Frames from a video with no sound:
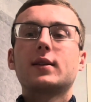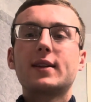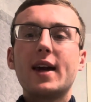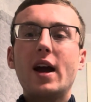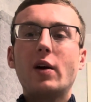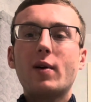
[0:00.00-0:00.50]

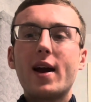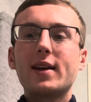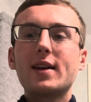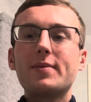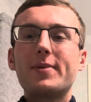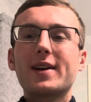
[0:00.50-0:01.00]
Get
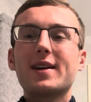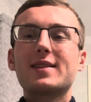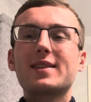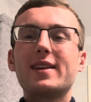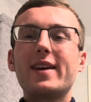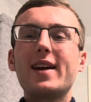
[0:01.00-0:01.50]
ready because
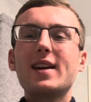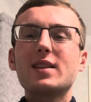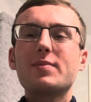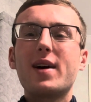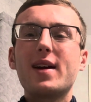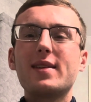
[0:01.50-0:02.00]
today's
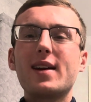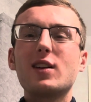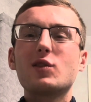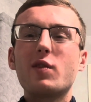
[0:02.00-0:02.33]
Mondays